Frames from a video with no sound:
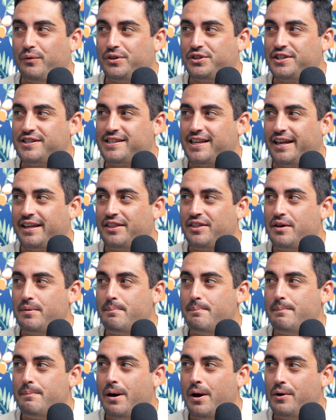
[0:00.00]
which is like
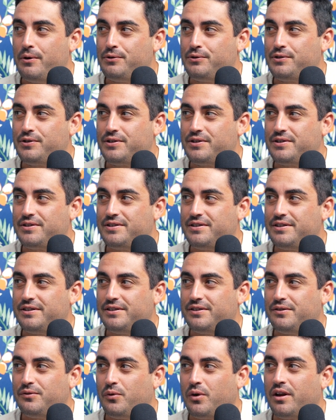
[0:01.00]

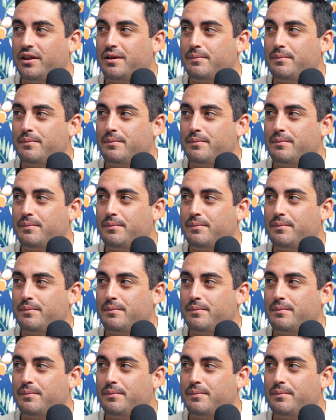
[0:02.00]
one